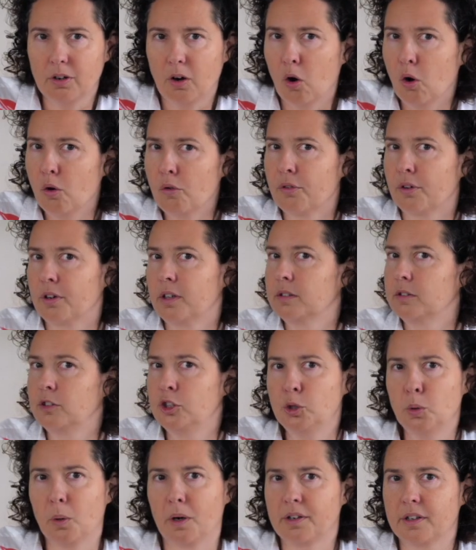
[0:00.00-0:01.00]
over
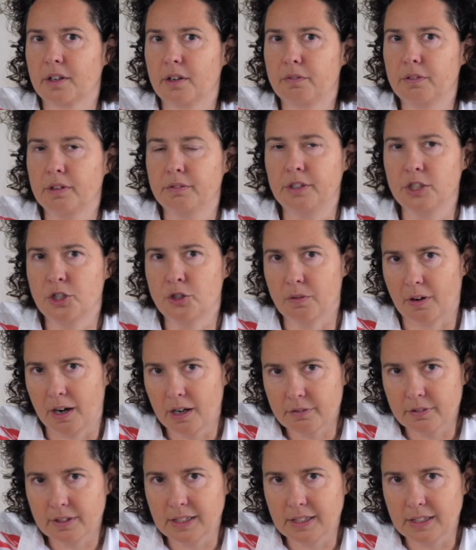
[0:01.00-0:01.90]
250 driver